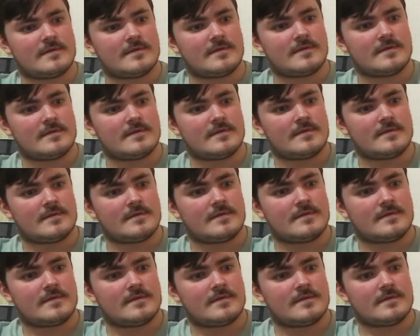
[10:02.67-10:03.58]

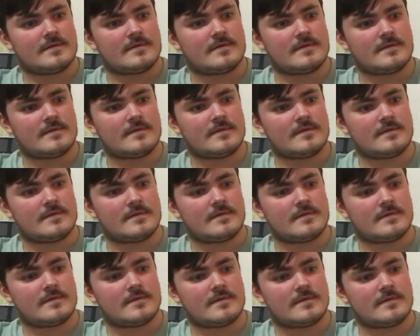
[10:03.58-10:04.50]

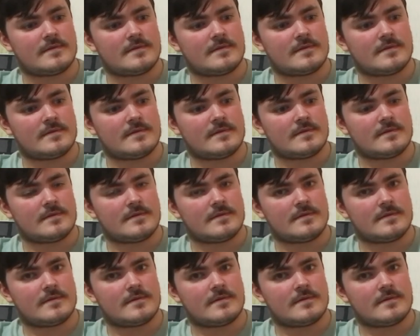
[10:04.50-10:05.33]
This person isn't speaking.